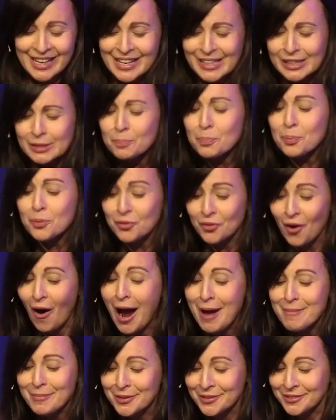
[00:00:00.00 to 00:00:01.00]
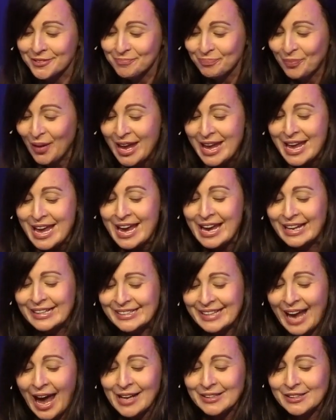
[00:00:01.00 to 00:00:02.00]
is primal.
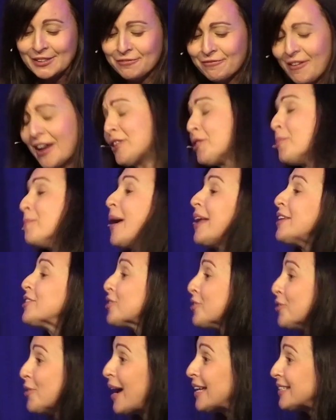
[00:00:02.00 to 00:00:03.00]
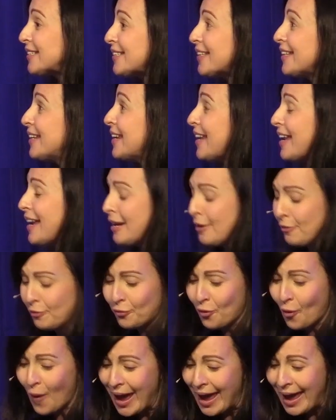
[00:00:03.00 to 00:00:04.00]
It's as fundamental as the need
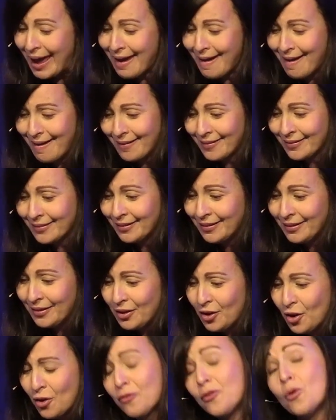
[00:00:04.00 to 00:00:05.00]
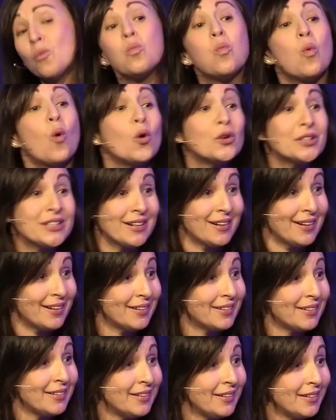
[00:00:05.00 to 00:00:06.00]
for air, for water,
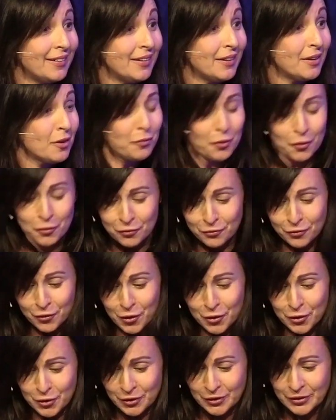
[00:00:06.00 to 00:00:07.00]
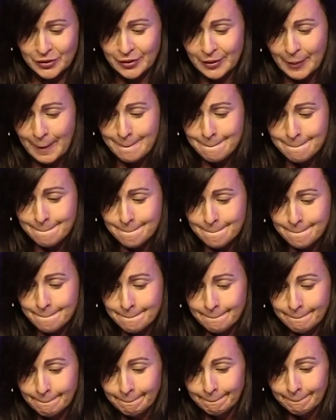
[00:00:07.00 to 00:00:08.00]
for food.
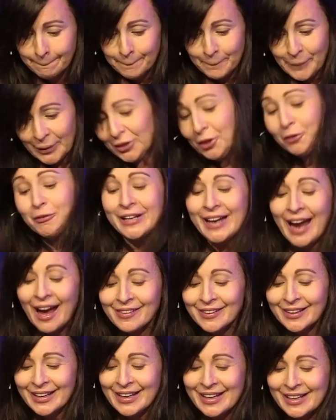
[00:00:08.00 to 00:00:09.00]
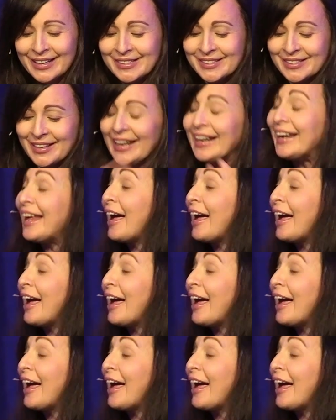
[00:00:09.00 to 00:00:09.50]
But the reality is that in